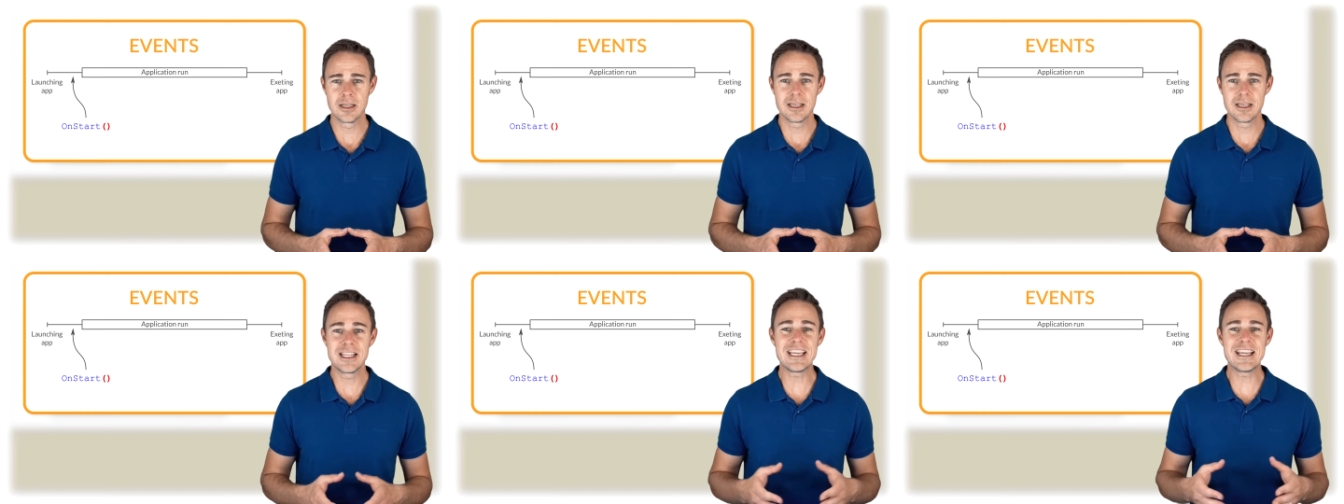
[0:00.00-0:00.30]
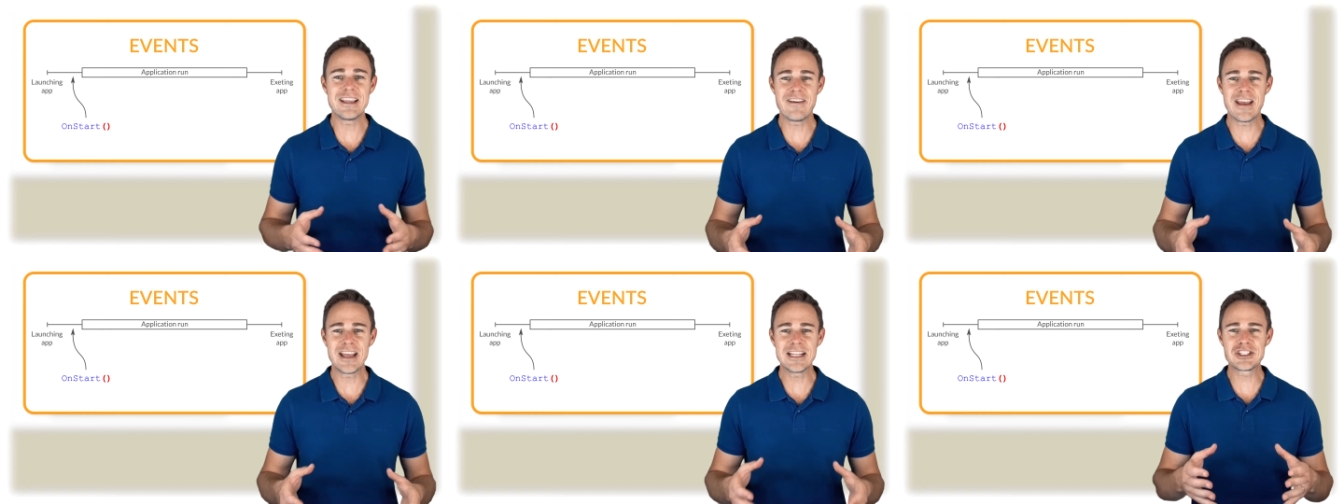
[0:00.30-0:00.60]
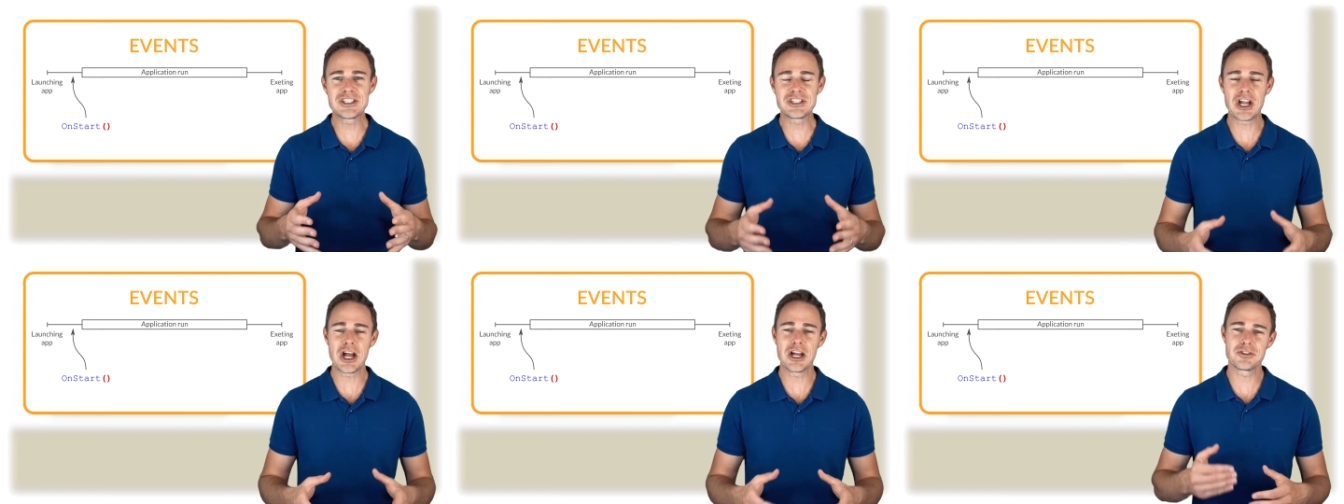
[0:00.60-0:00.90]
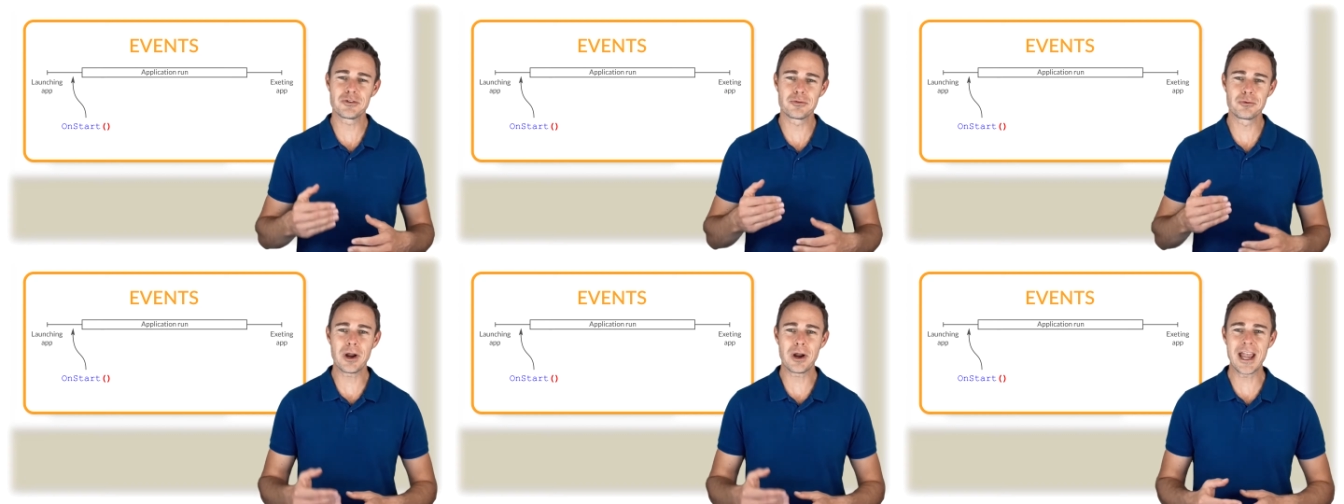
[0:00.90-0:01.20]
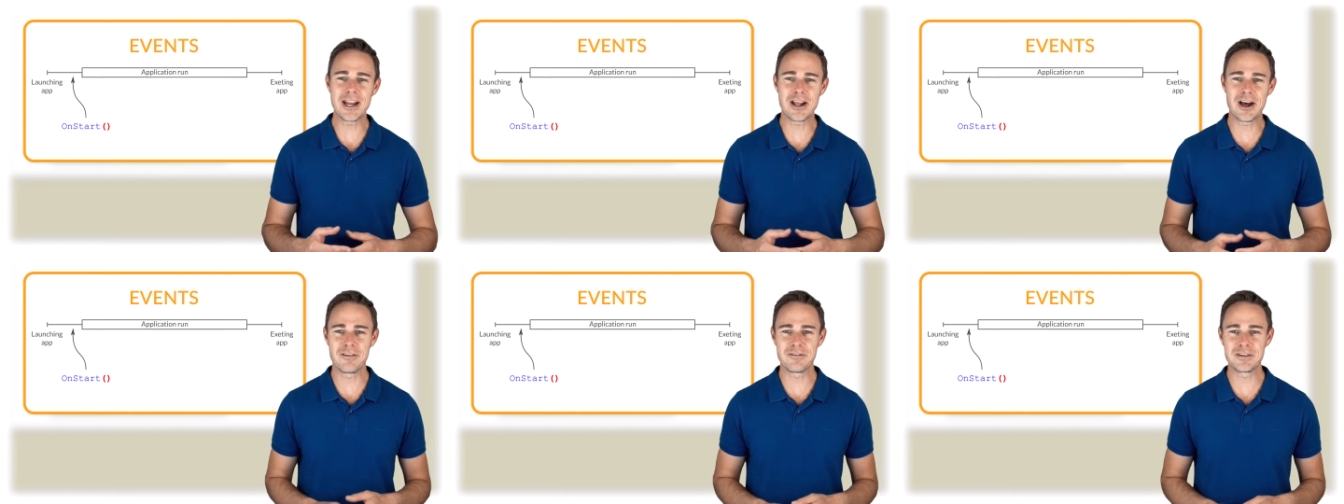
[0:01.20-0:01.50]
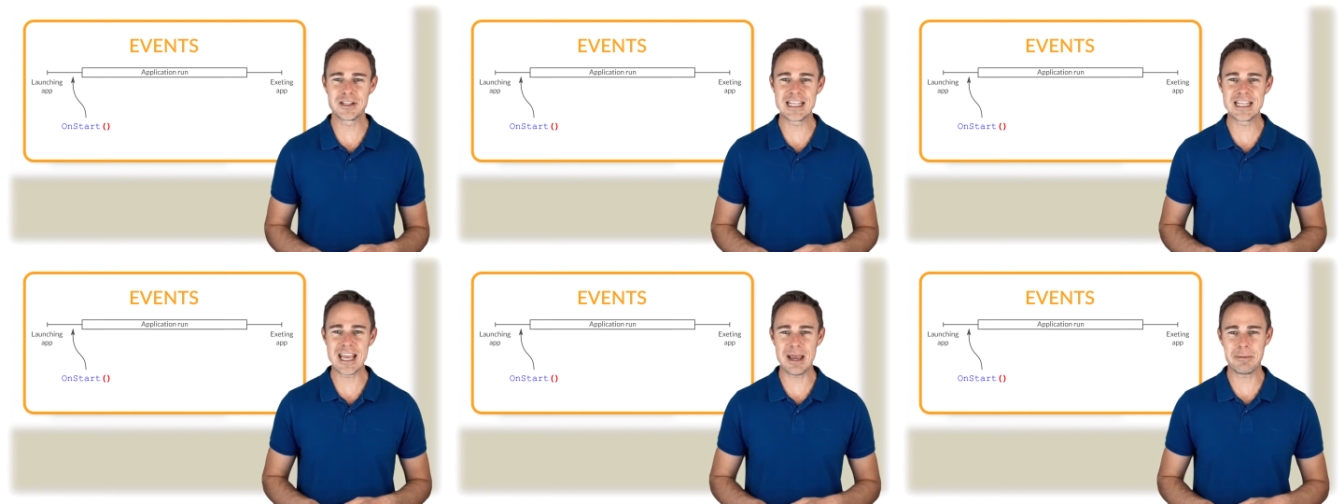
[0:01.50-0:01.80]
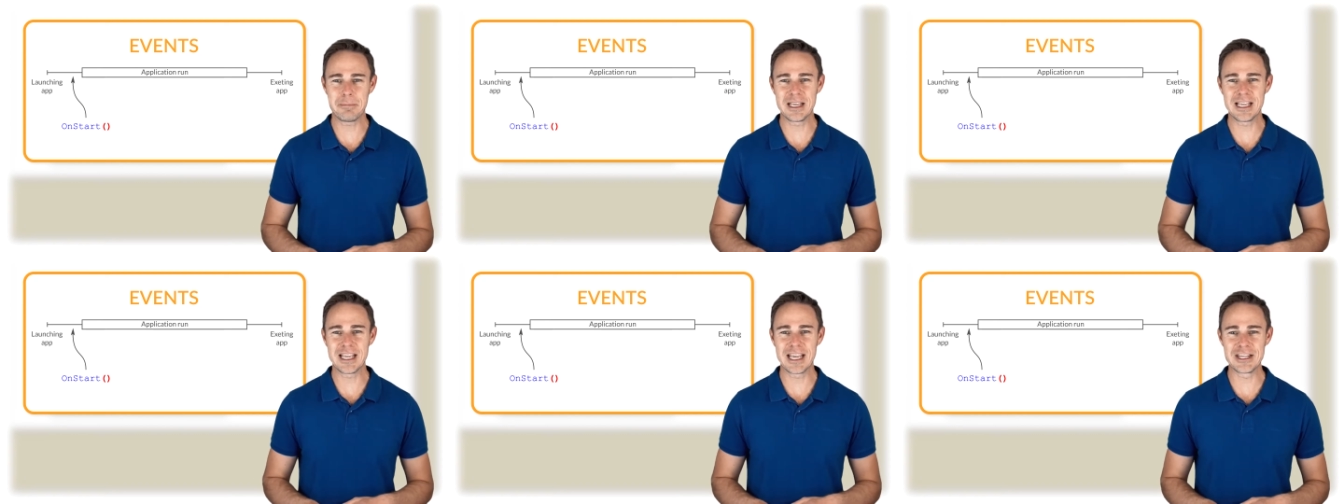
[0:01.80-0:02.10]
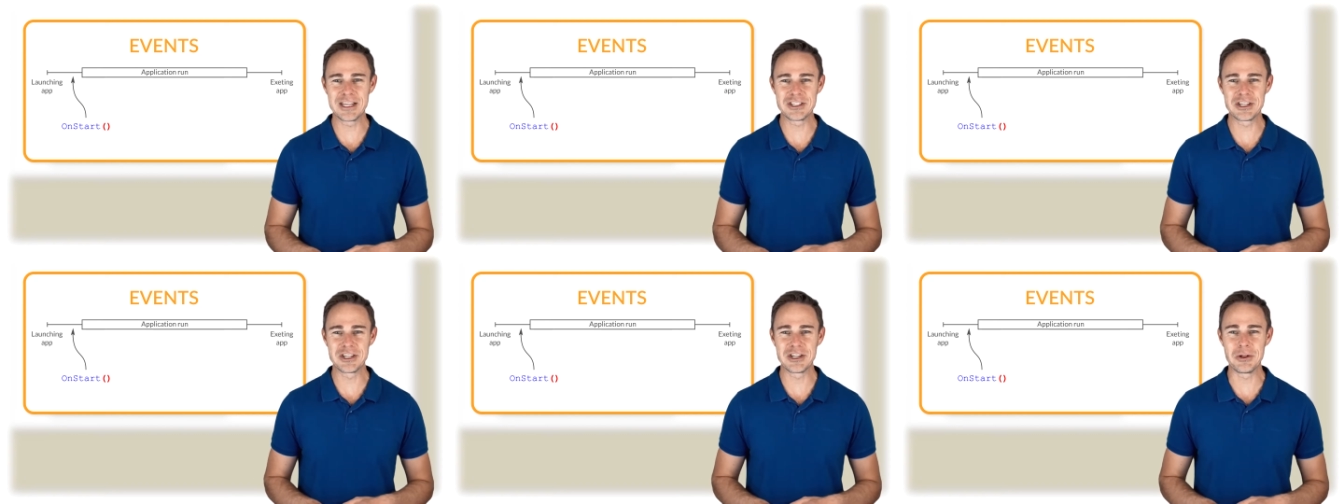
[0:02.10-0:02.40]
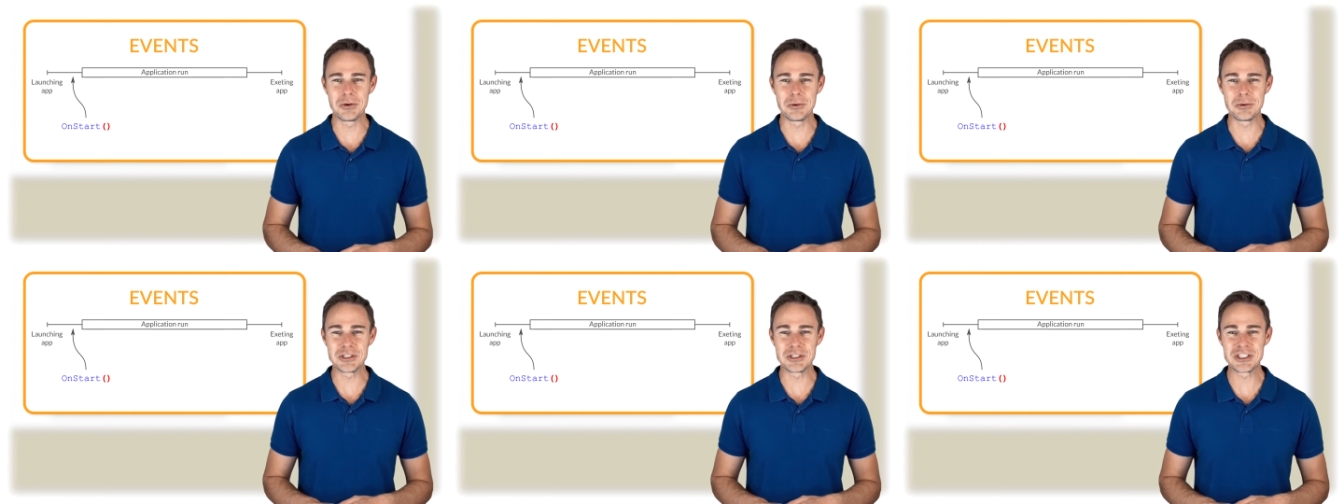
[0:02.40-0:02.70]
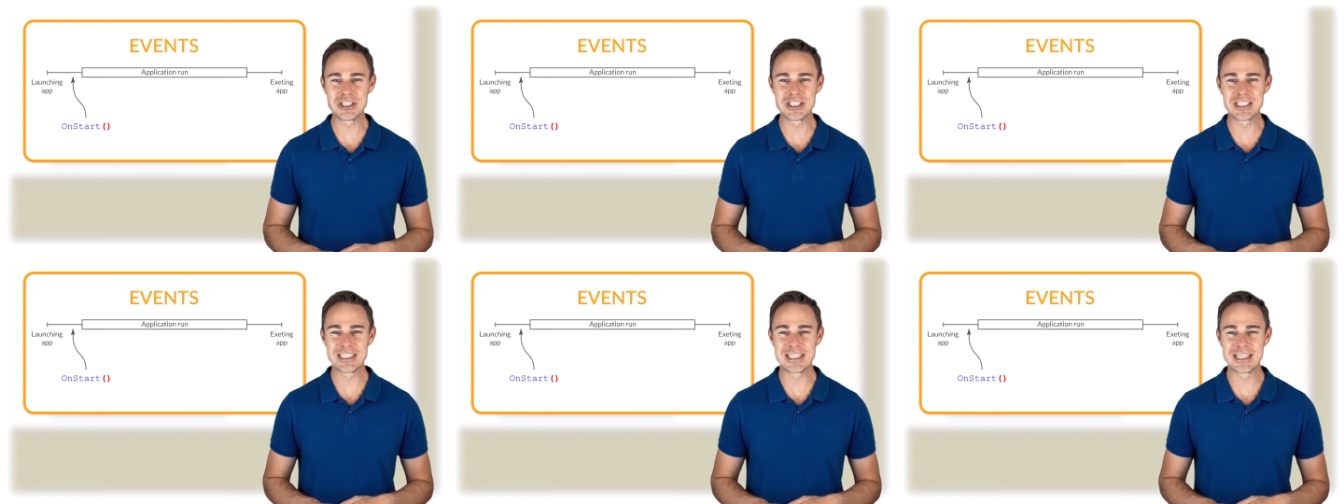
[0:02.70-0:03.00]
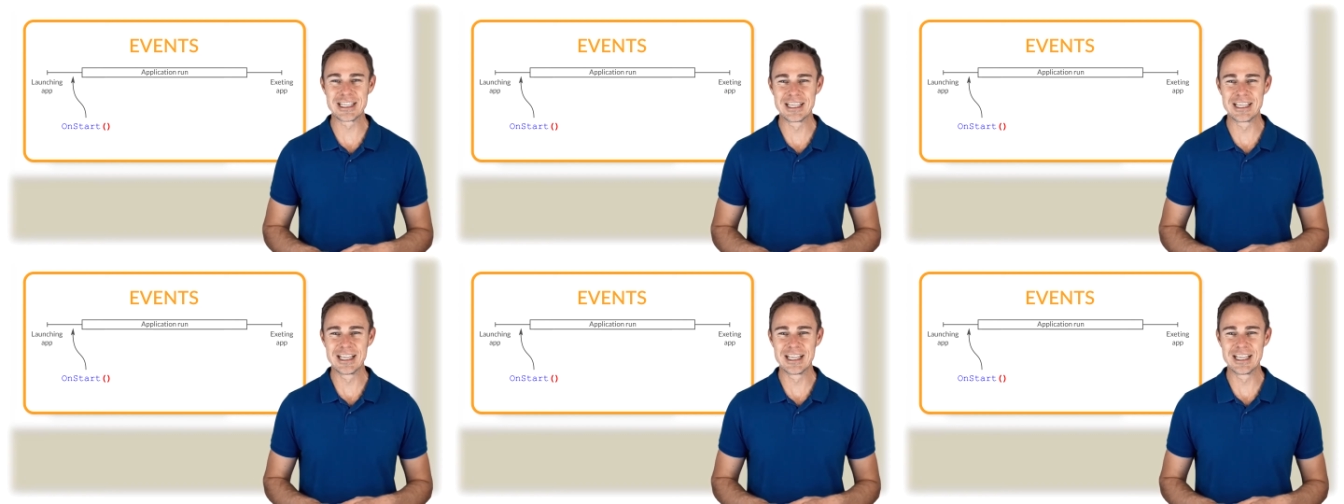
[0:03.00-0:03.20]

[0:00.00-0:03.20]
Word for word: The event starts right after the application launches.